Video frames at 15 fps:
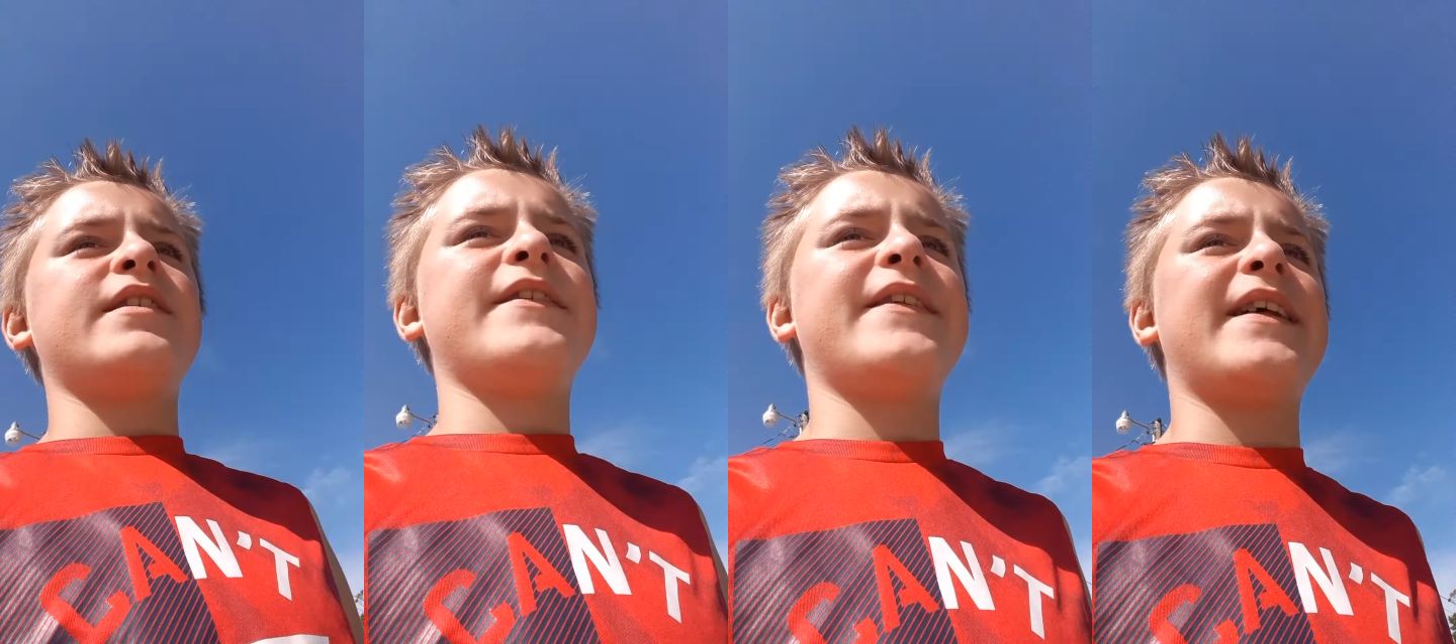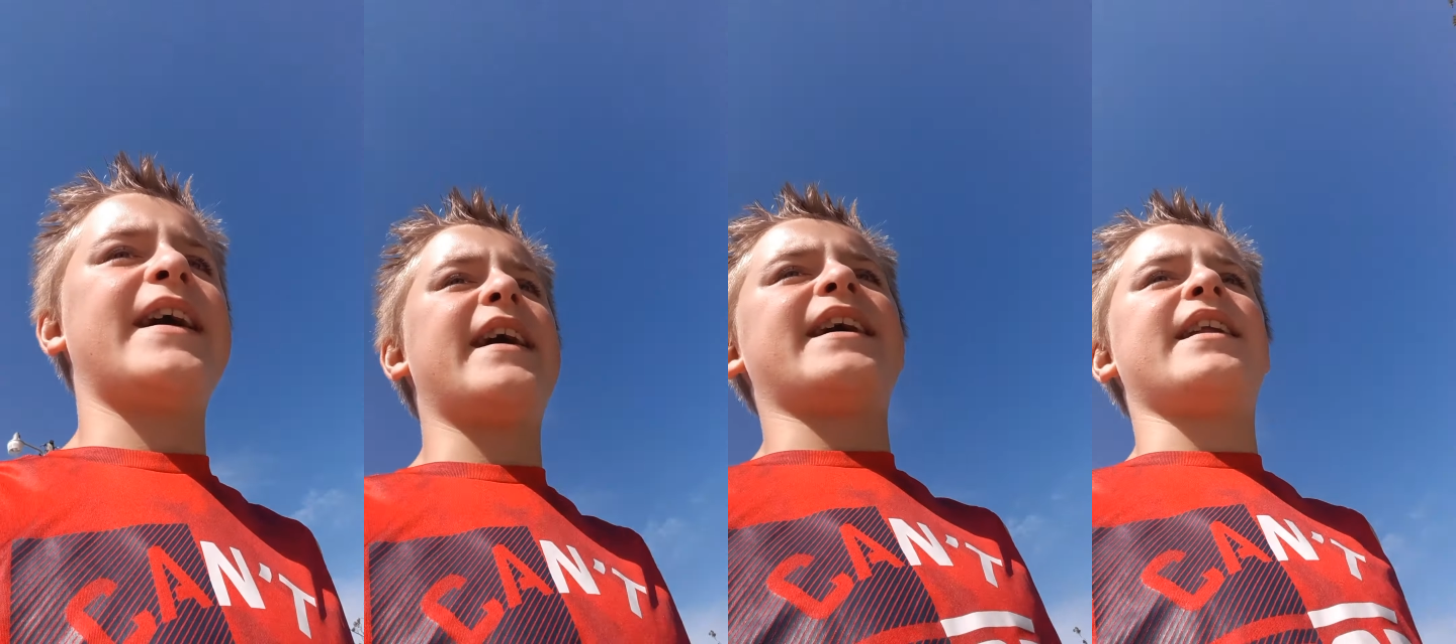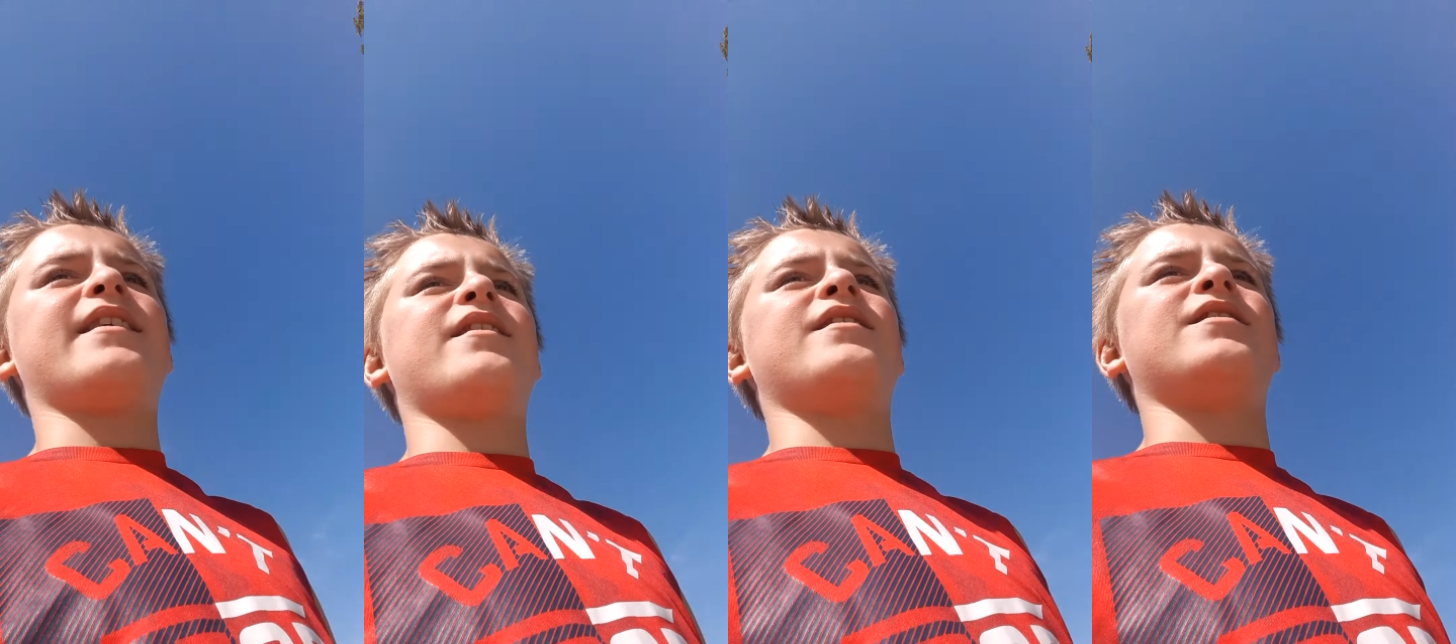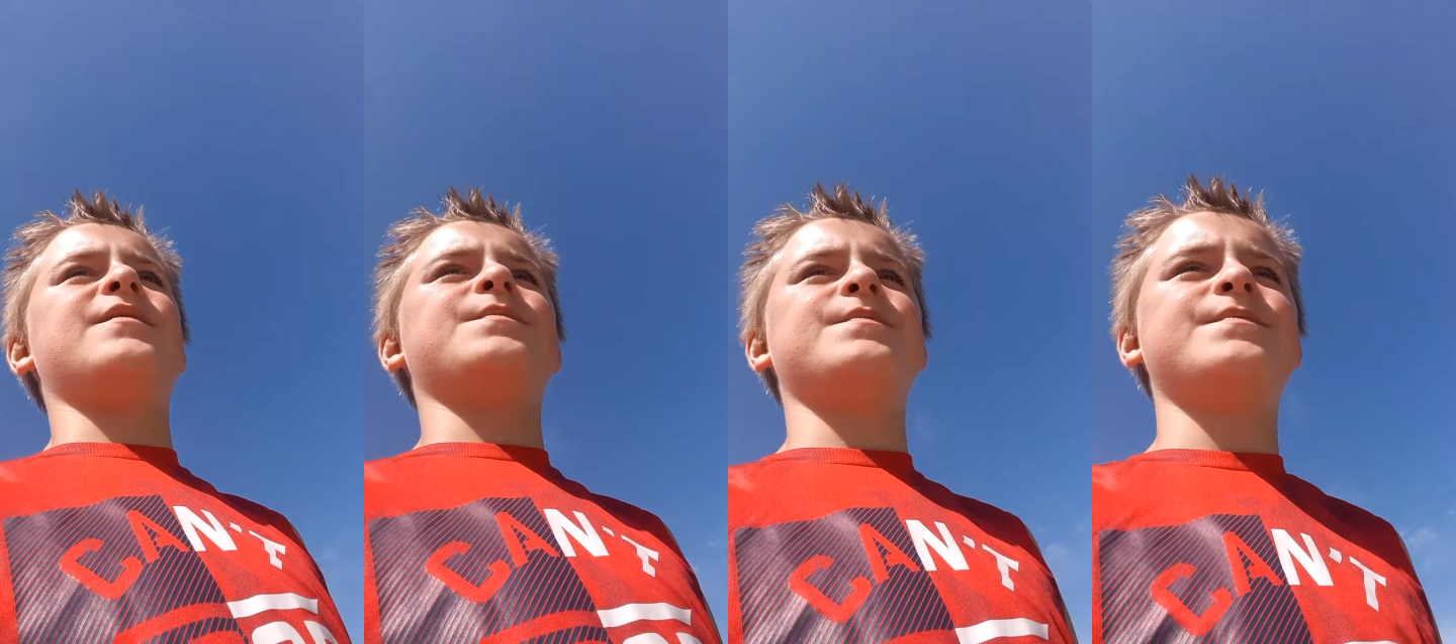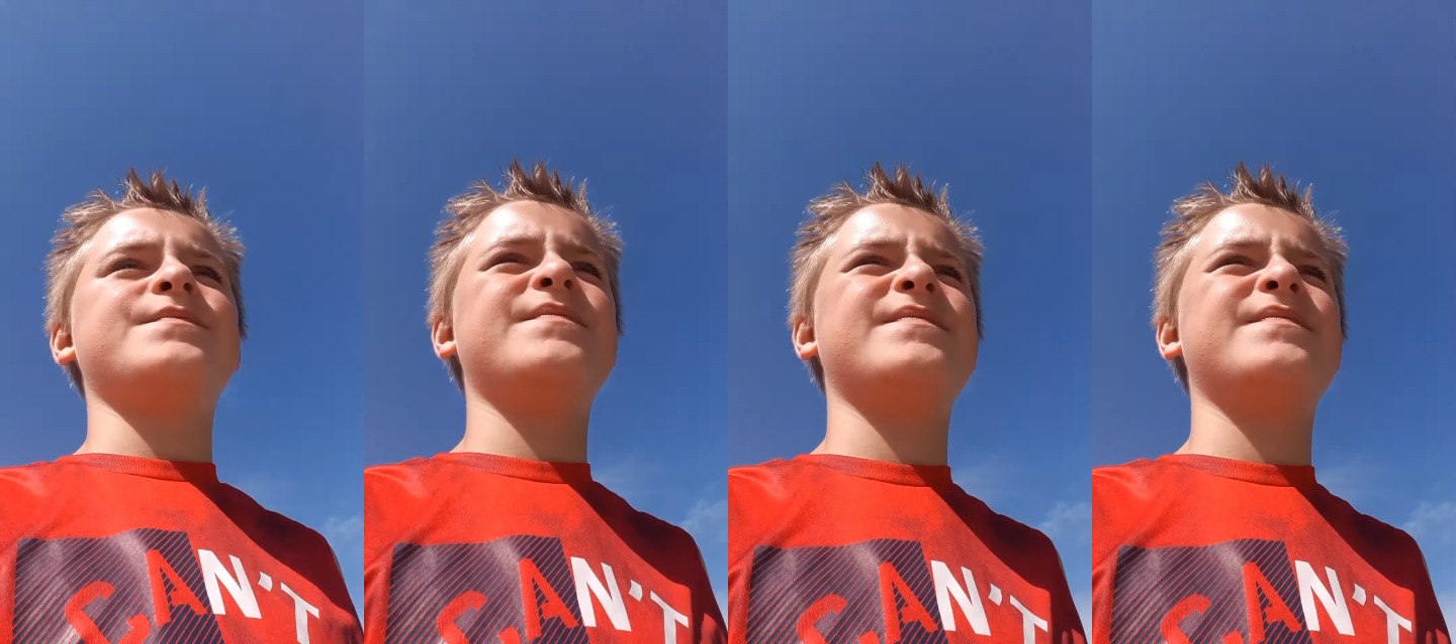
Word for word: that, um,